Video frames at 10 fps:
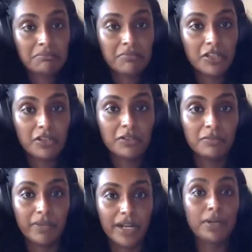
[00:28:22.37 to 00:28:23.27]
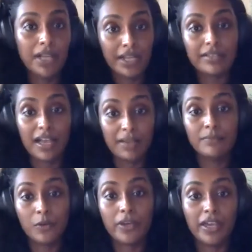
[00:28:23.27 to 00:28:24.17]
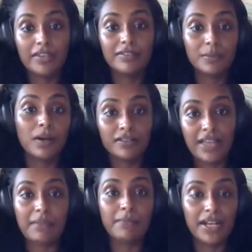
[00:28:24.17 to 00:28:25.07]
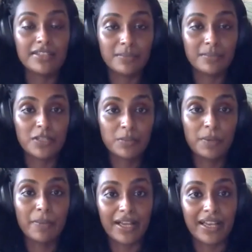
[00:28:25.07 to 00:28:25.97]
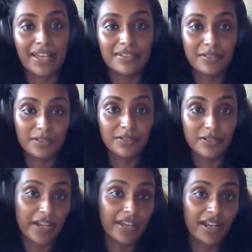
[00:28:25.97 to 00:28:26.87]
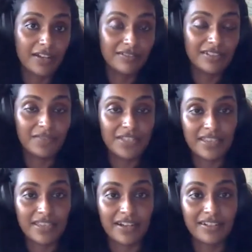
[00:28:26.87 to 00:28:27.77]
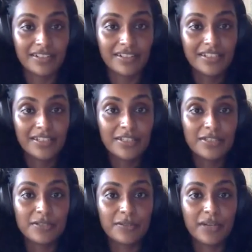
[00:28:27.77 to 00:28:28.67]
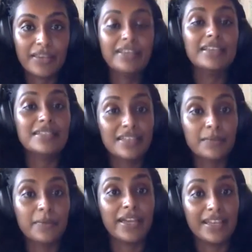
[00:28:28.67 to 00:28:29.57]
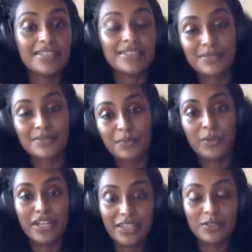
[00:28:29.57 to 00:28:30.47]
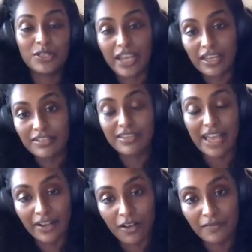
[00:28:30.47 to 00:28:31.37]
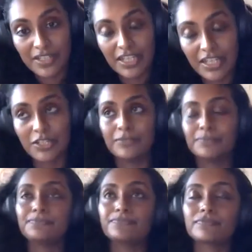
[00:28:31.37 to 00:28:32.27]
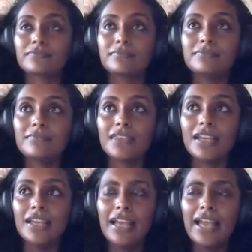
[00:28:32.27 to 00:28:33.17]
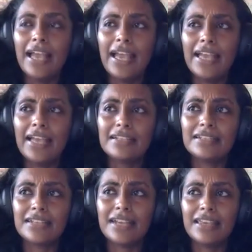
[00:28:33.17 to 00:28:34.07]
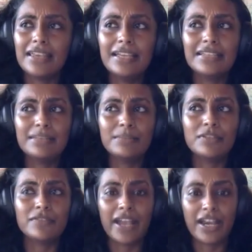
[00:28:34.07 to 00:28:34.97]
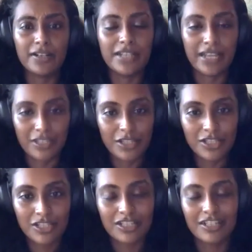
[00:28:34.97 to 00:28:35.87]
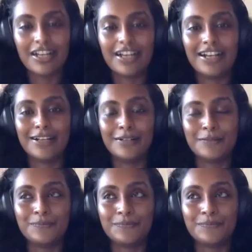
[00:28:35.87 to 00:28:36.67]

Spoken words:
you know, but I would like, I'm okay to walk 10 minutes to my supermarket to try it out if it's there. So I think these are the ways we need to change that conversation. And I think in terms of heritage, I'm